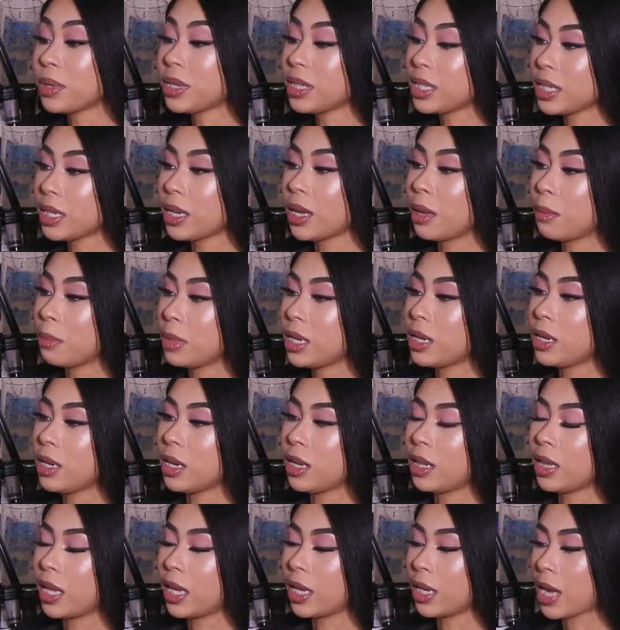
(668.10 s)
really am in
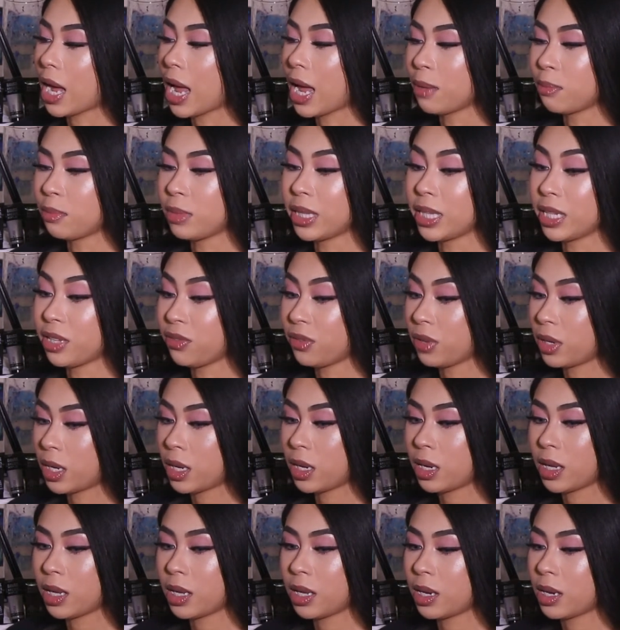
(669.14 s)
it, like I'm living
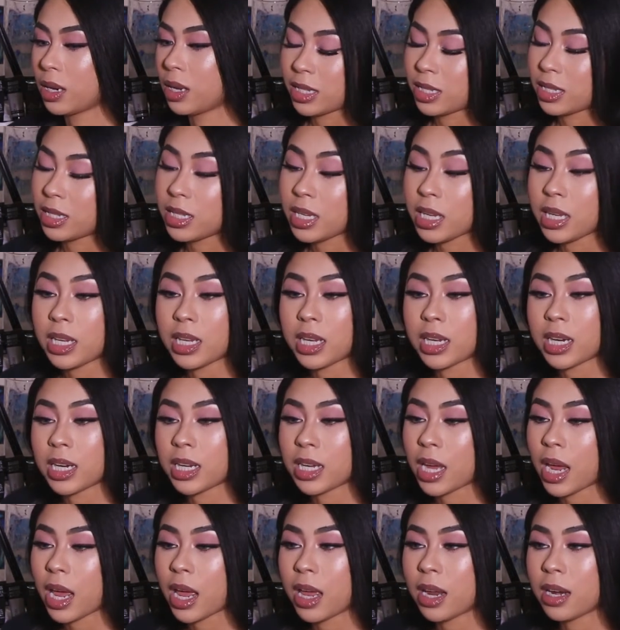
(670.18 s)
in it and seeing it
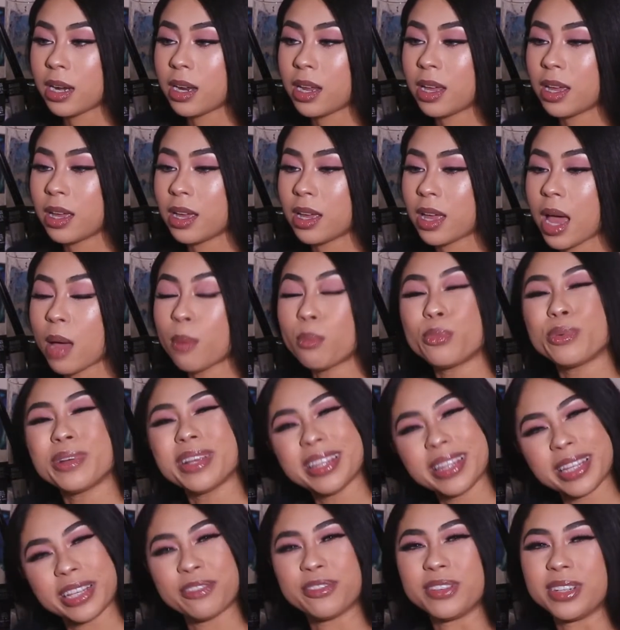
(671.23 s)
again. I'm
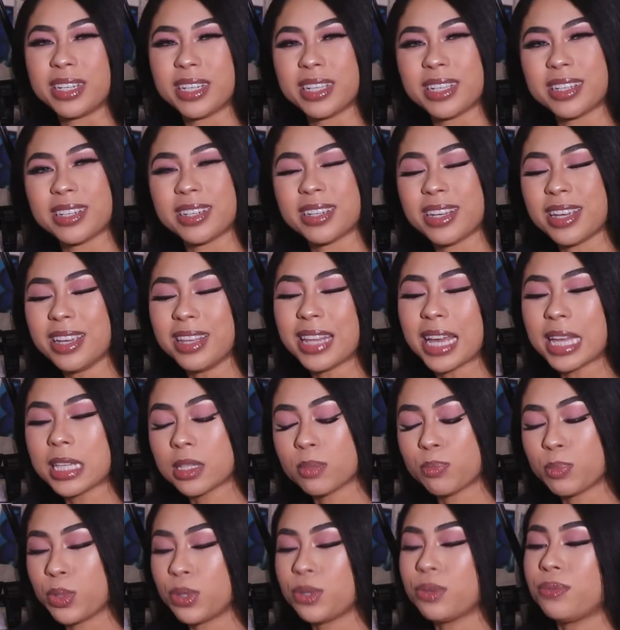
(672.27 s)
reliving it and
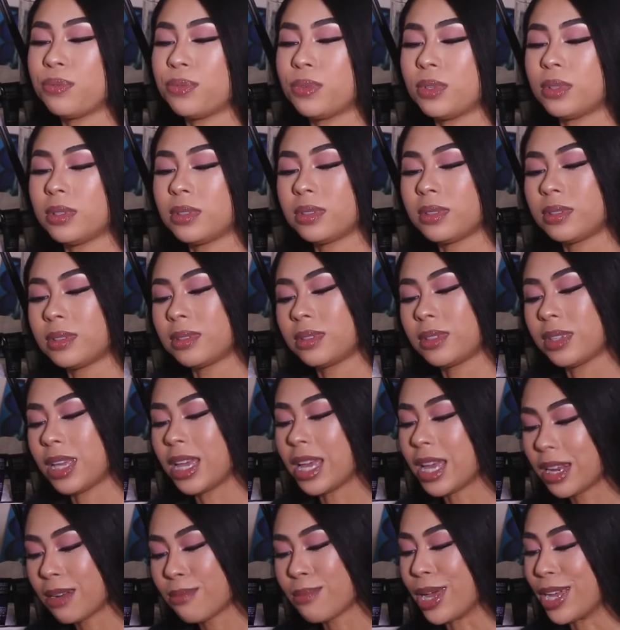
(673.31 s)
that's beautiful
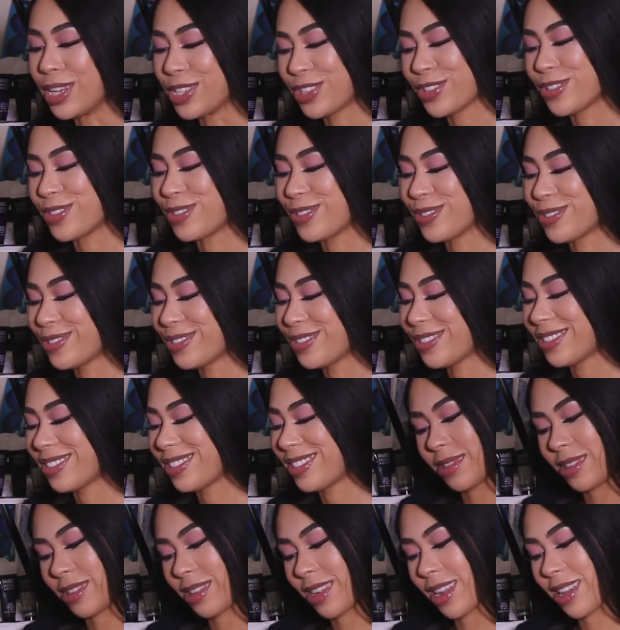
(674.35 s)
and magical.
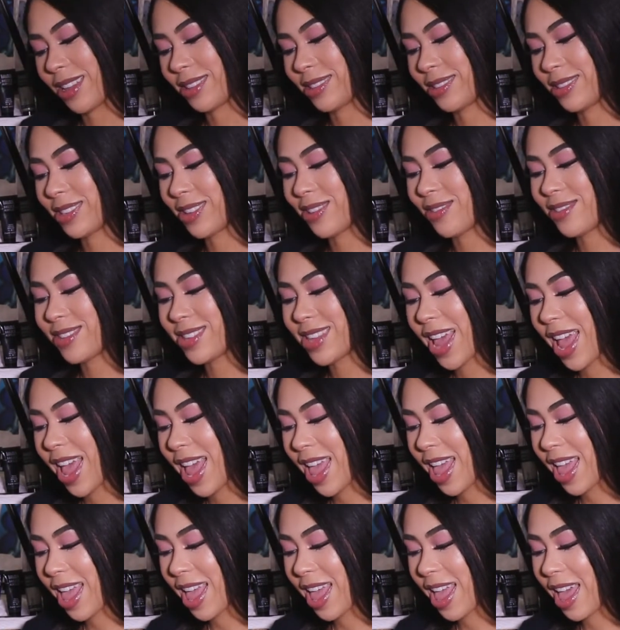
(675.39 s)
So
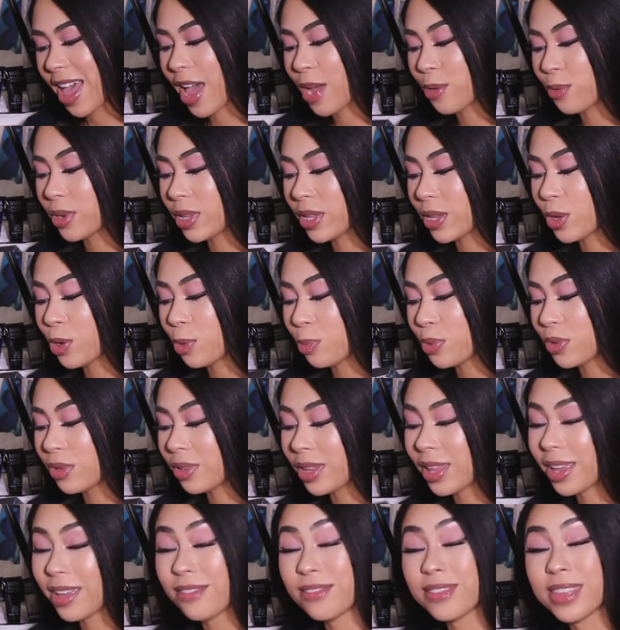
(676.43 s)
yeah, I really hope you
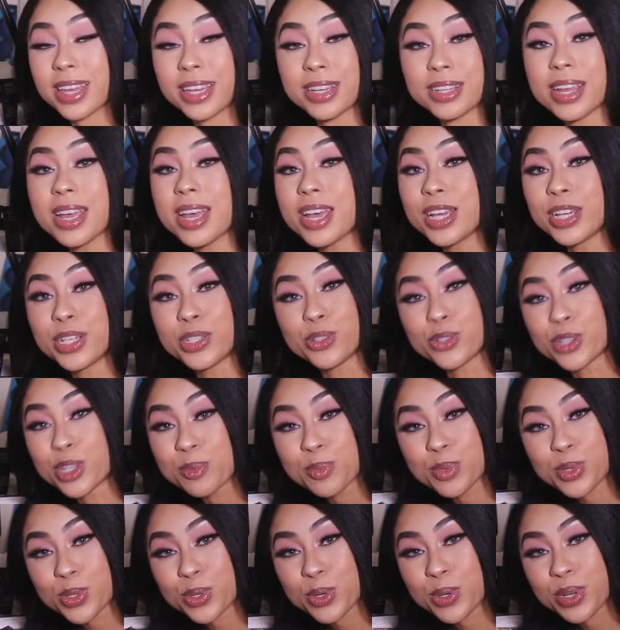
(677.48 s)
loved that
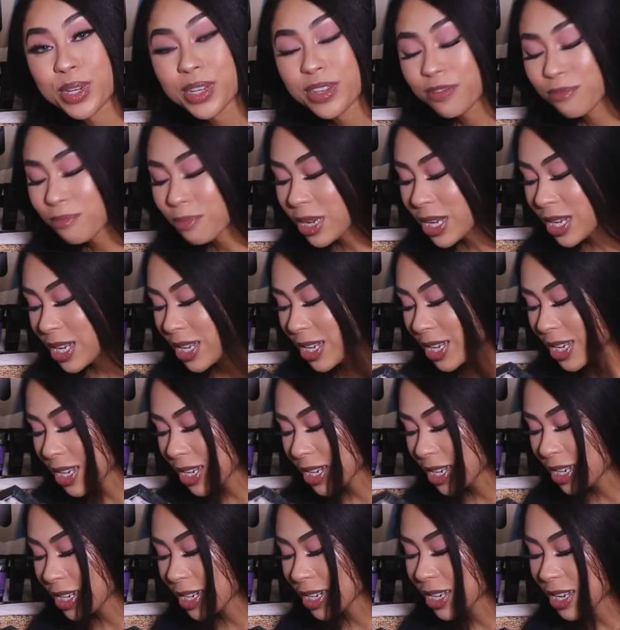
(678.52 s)
dream story of
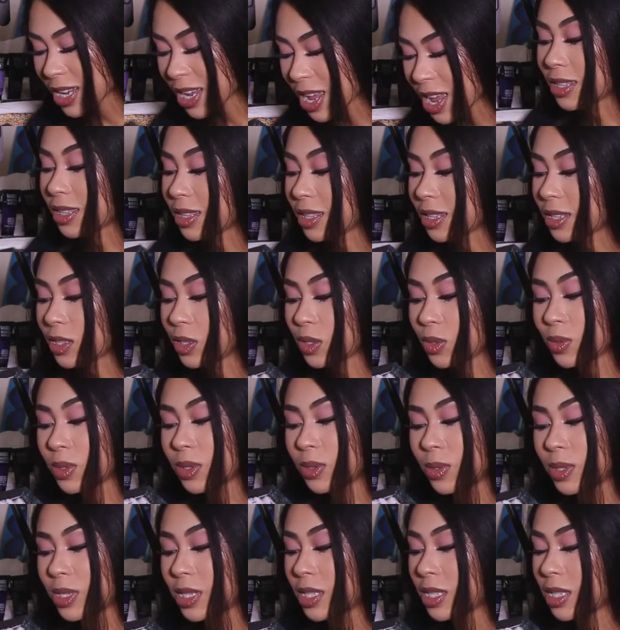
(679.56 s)
mine. This
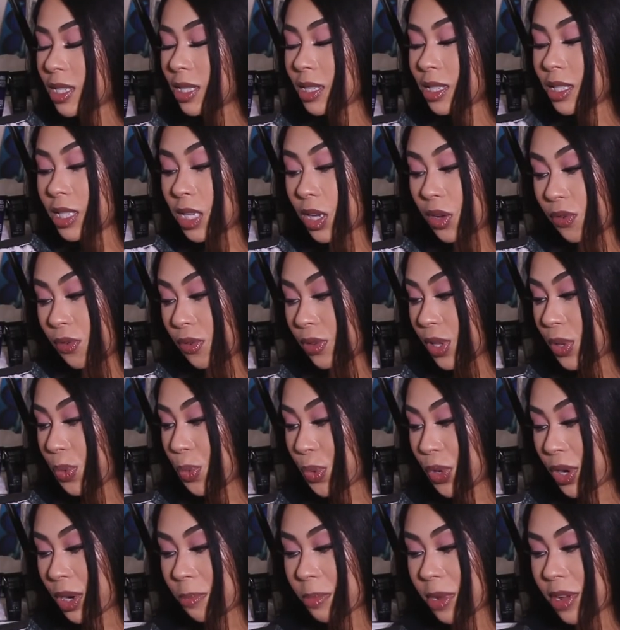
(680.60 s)
one is definitely
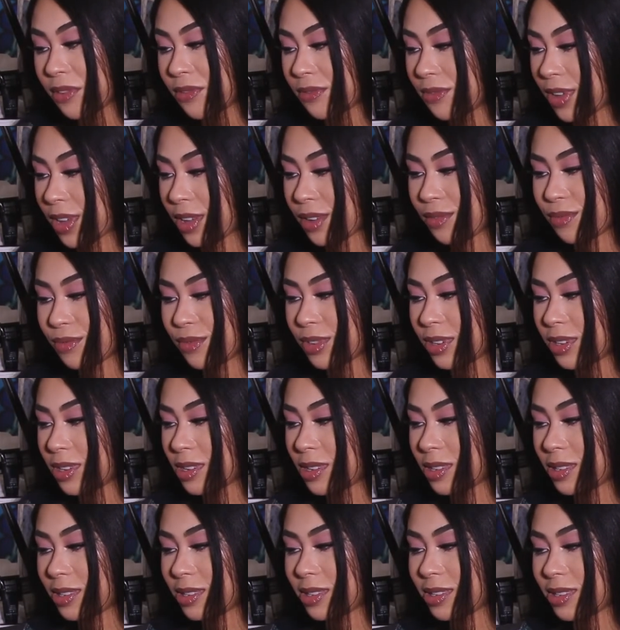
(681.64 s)
one of my
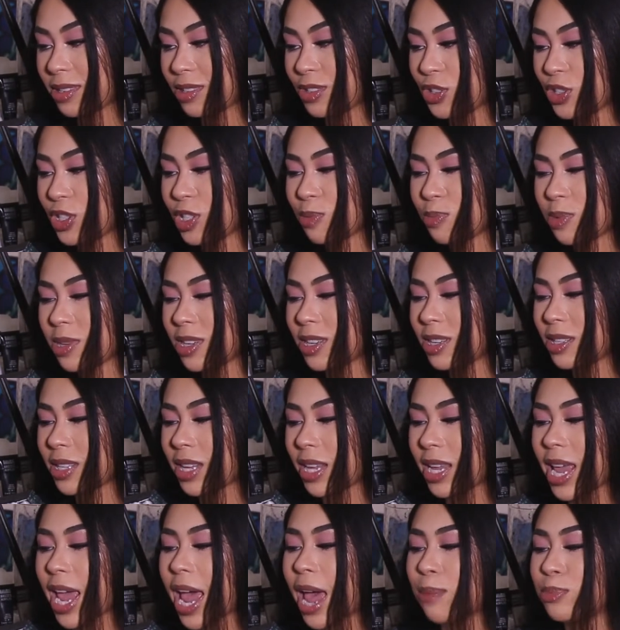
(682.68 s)
favorites just because
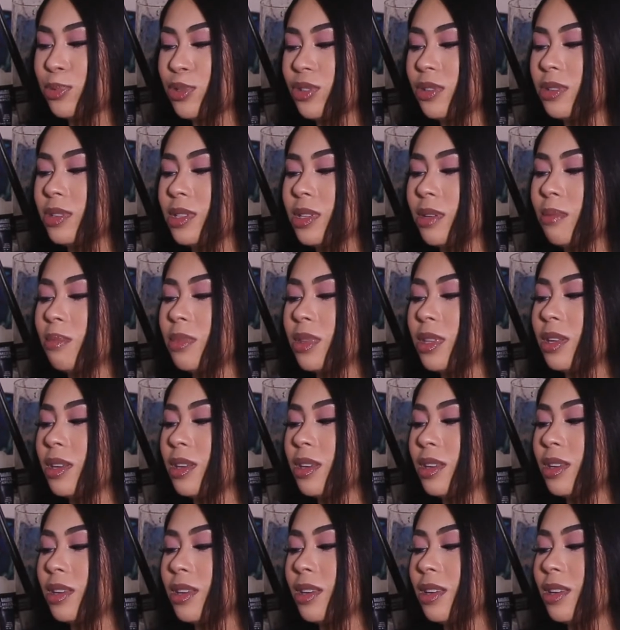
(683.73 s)
I captured
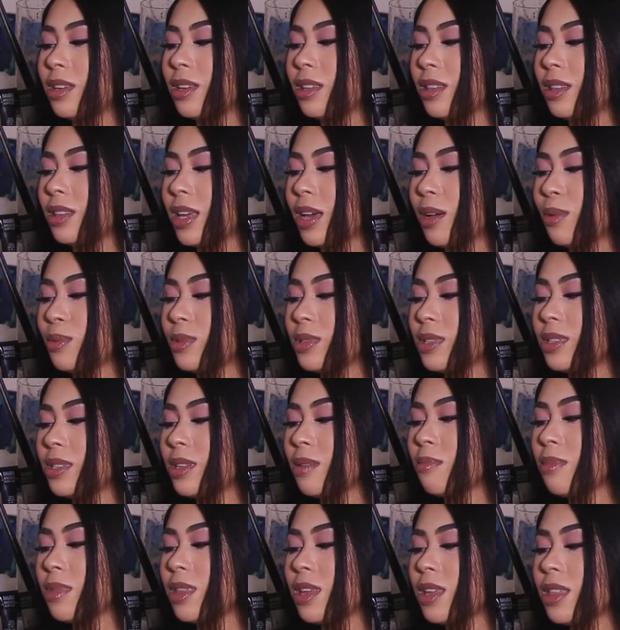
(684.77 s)
something that was
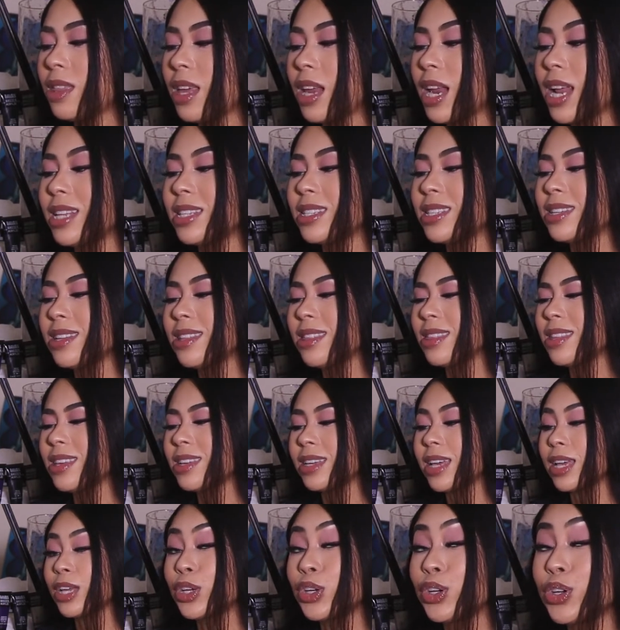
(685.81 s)
something that I didn't
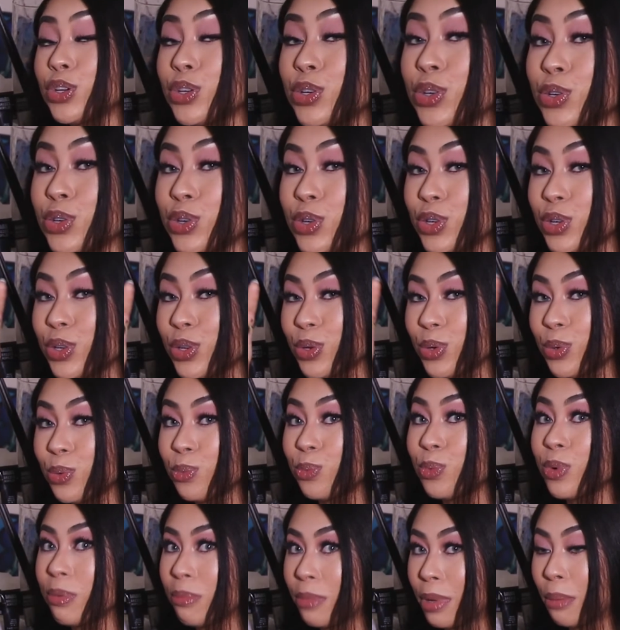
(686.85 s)
think I could
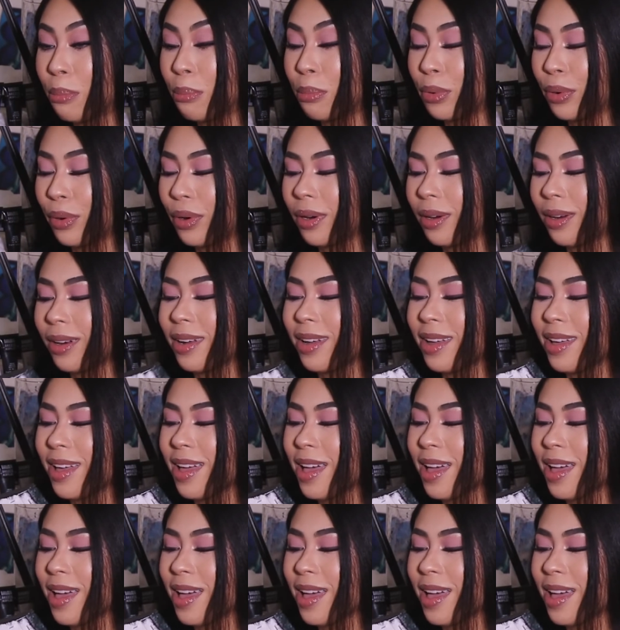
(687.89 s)
remember.